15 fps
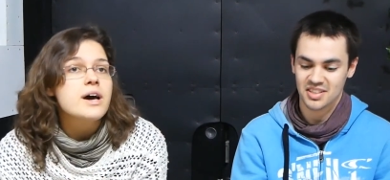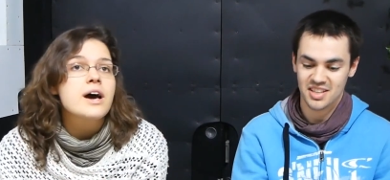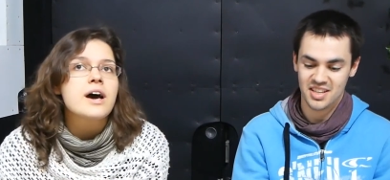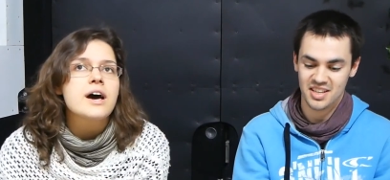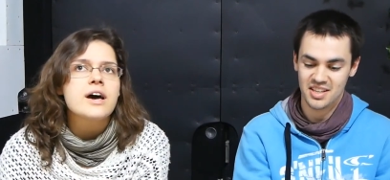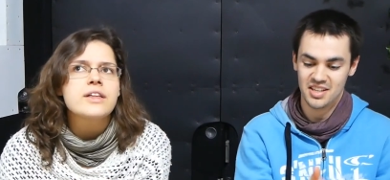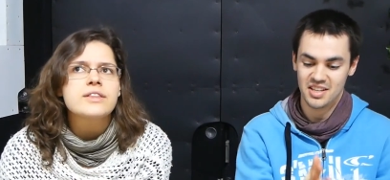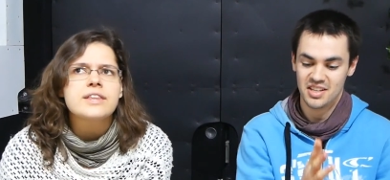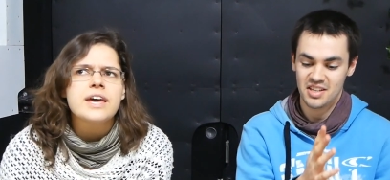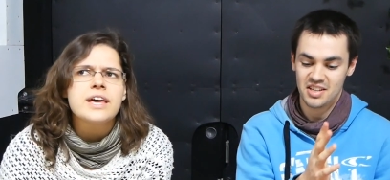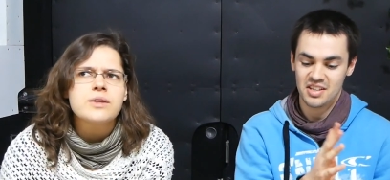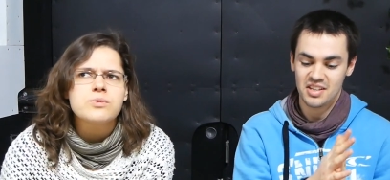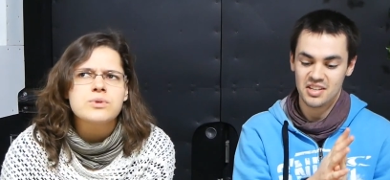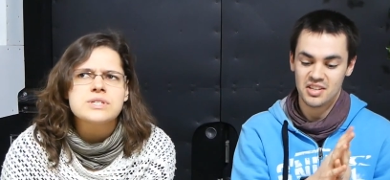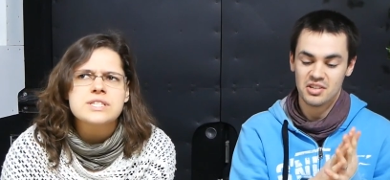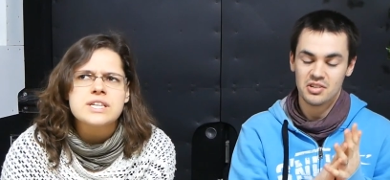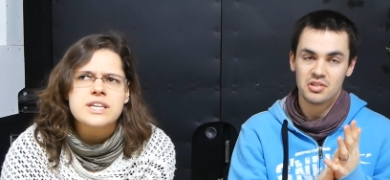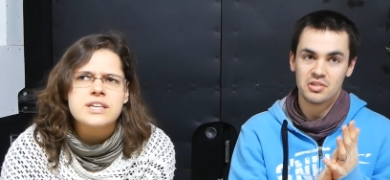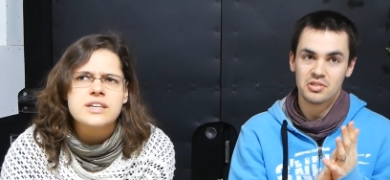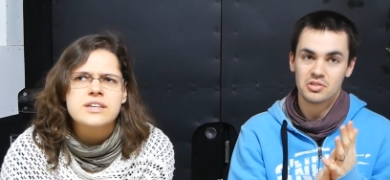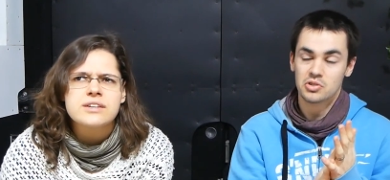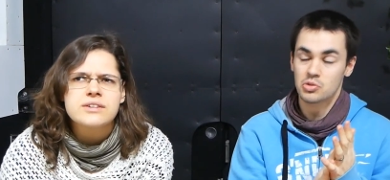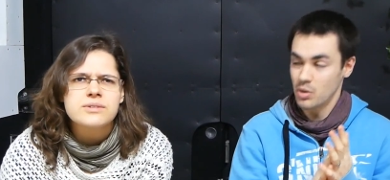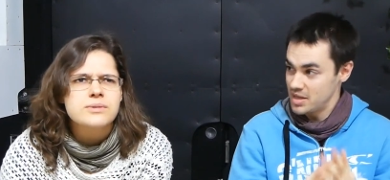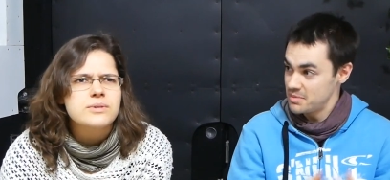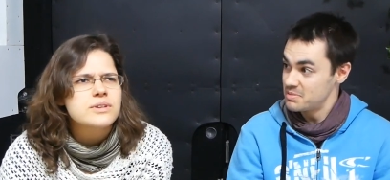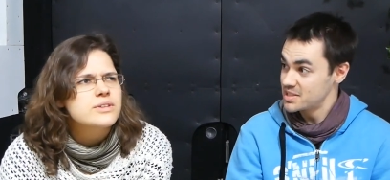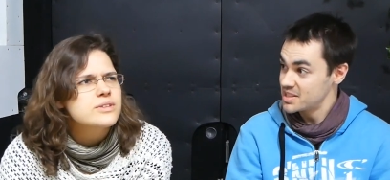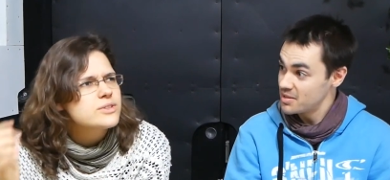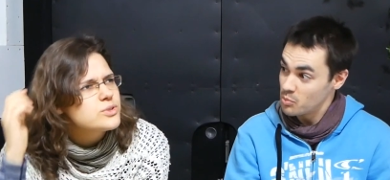Speaker 1: uh, then what is it?
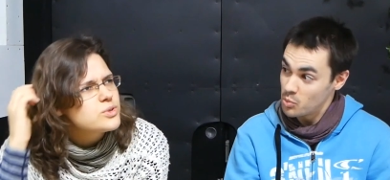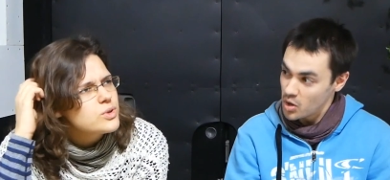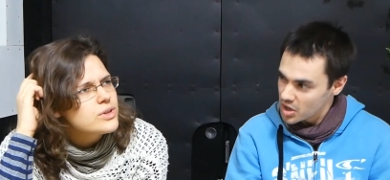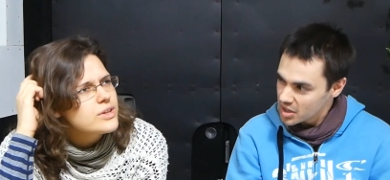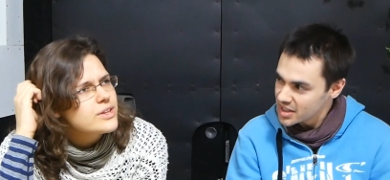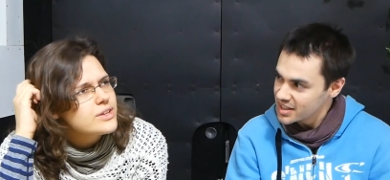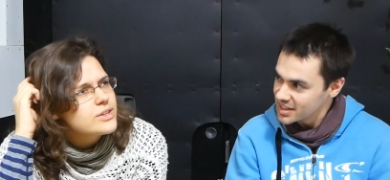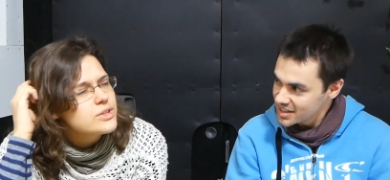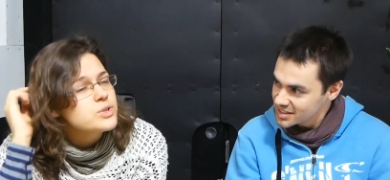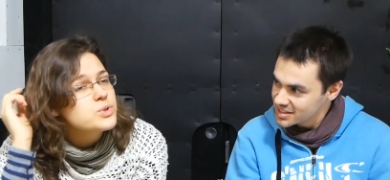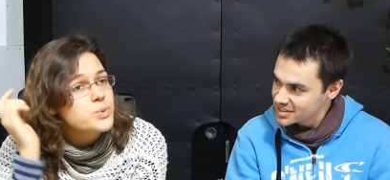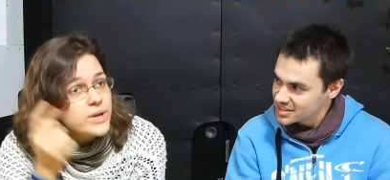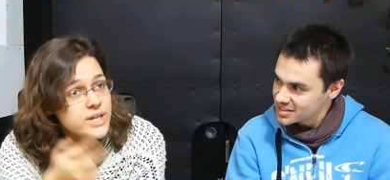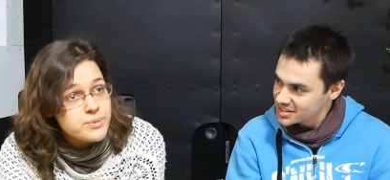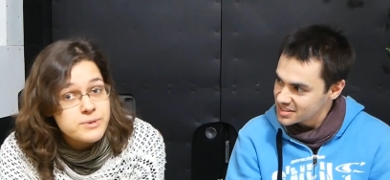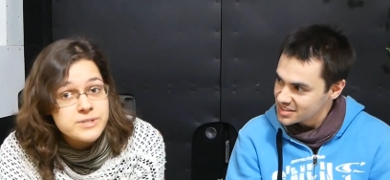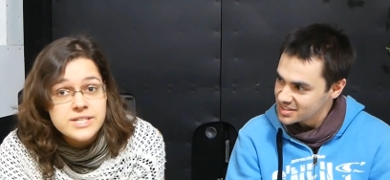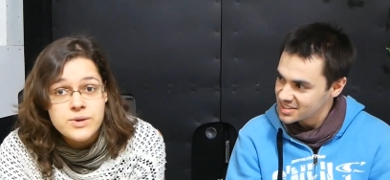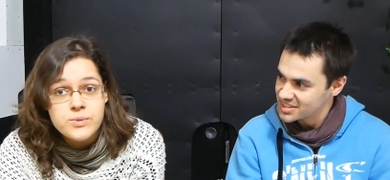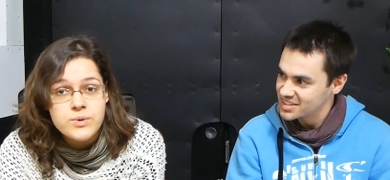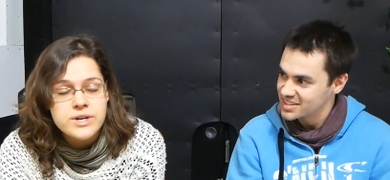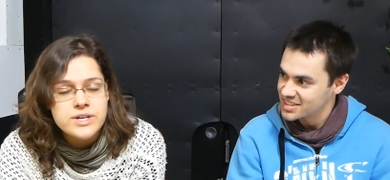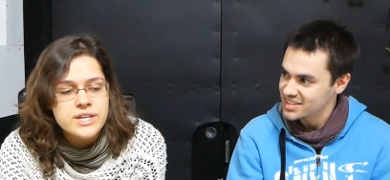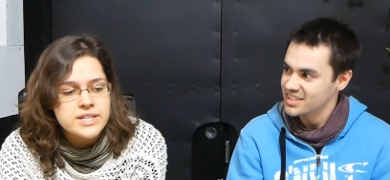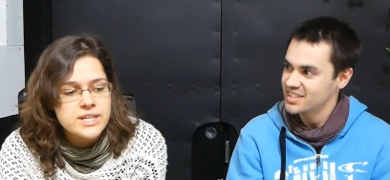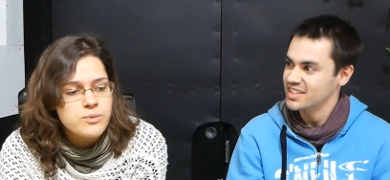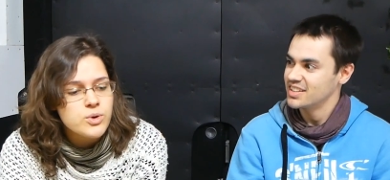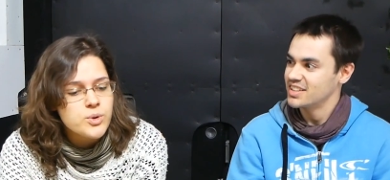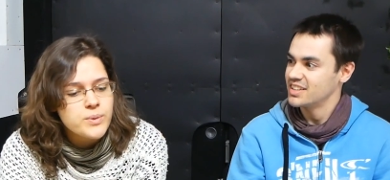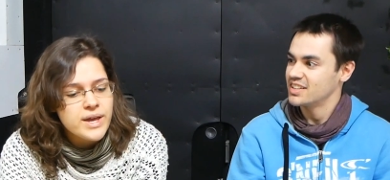
Speaker 2: twenty percent working?
Speaker 1: twenty percent working,
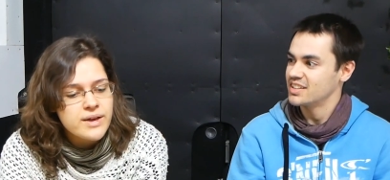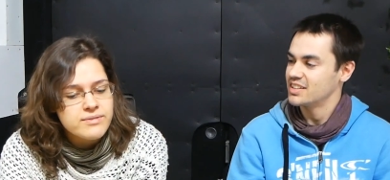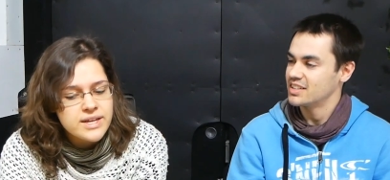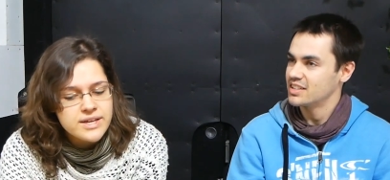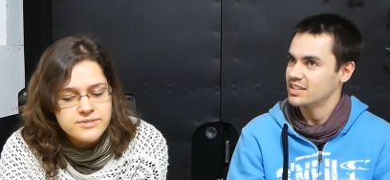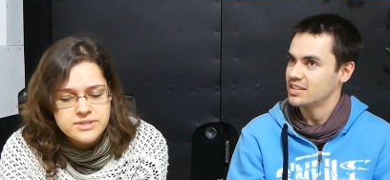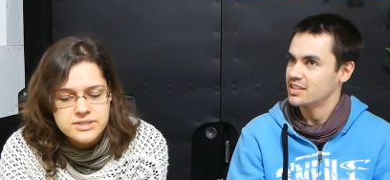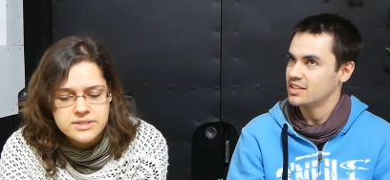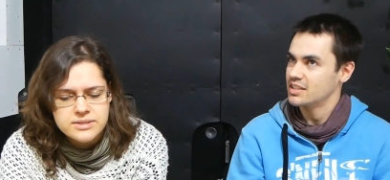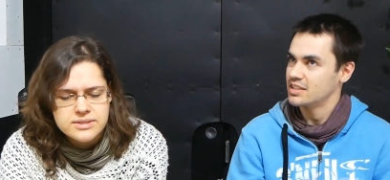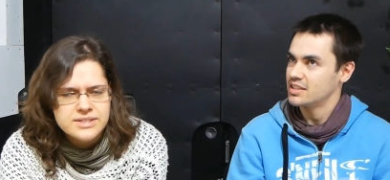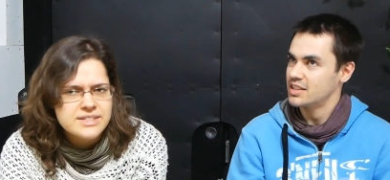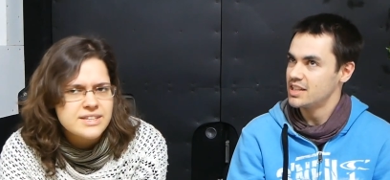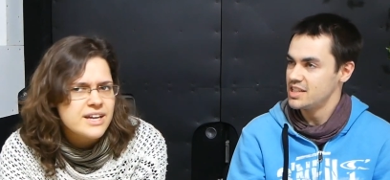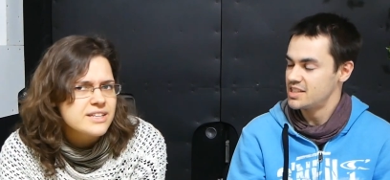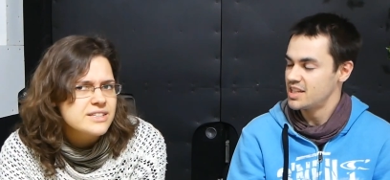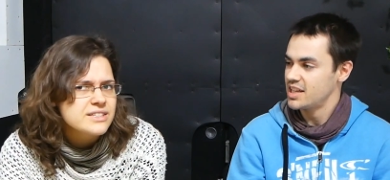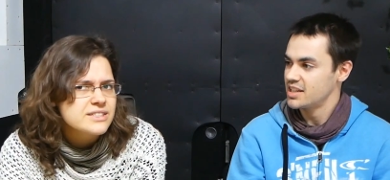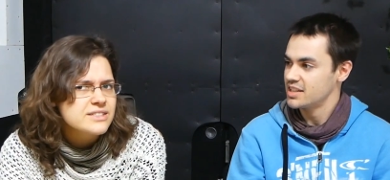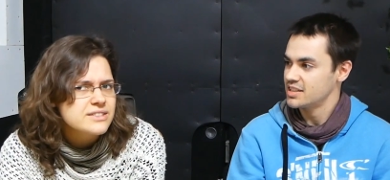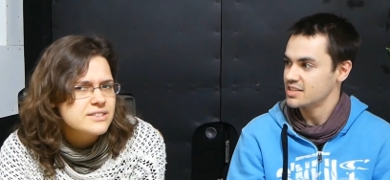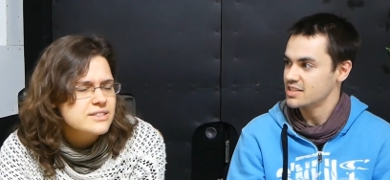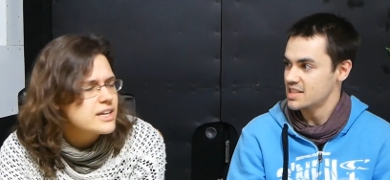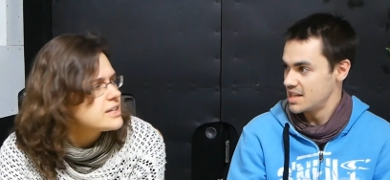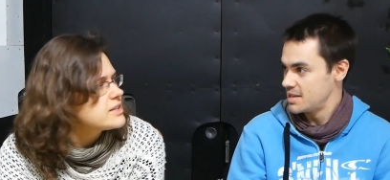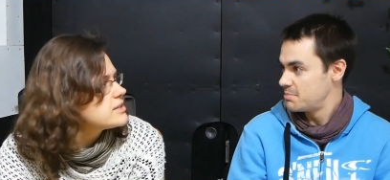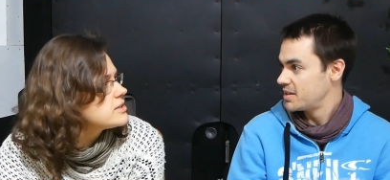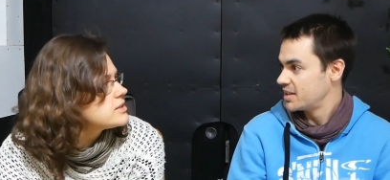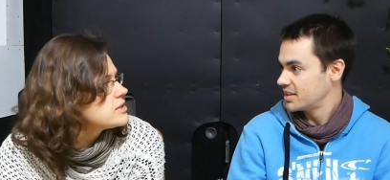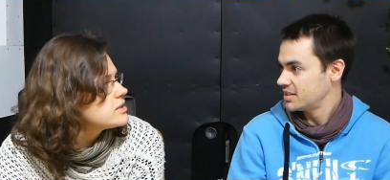then what do we have left?
Speaker 2: ten, eating, ten,
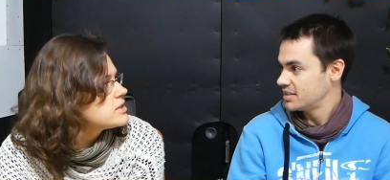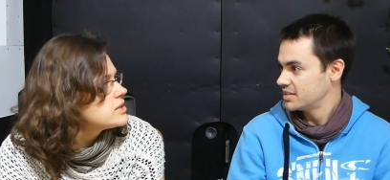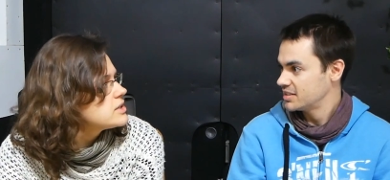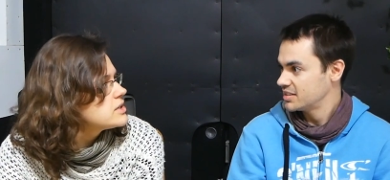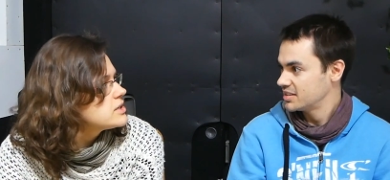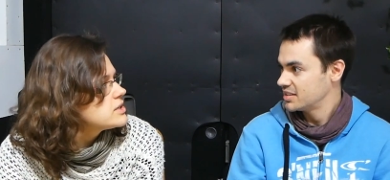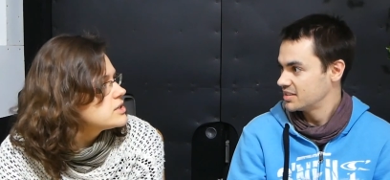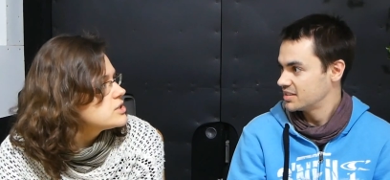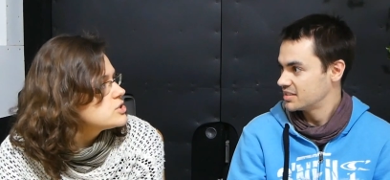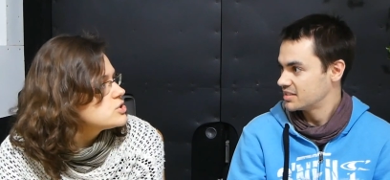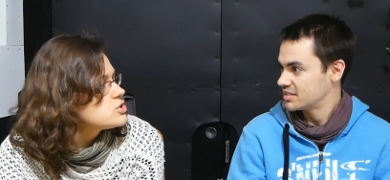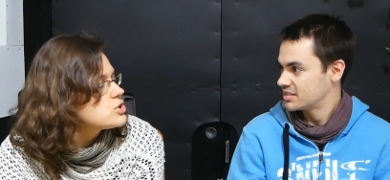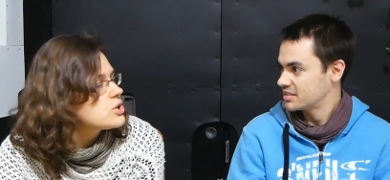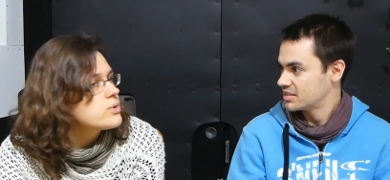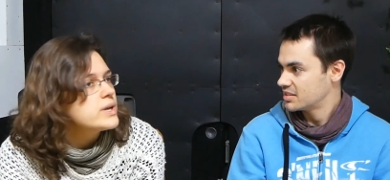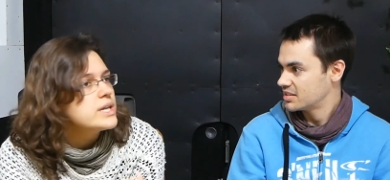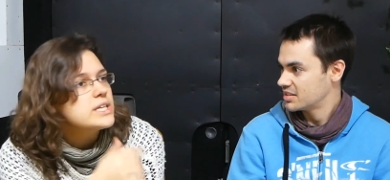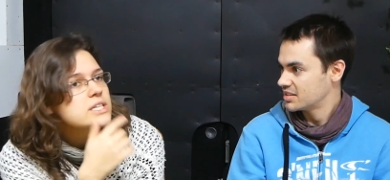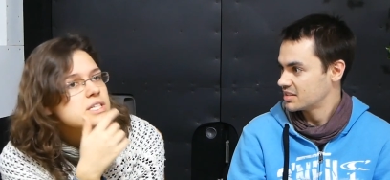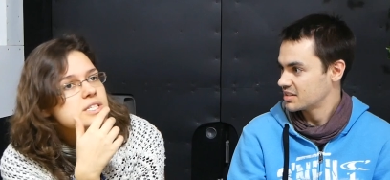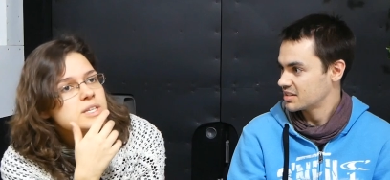sleeping.
Speaker 1: So eating,